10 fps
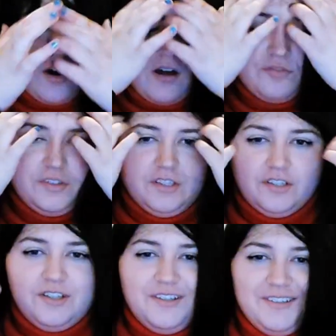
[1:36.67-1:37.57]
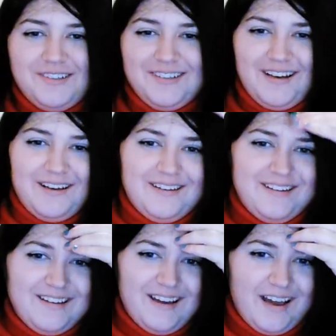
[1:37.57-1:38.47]
off here.
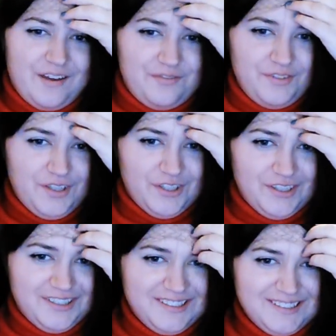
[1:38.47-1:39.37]
I fear.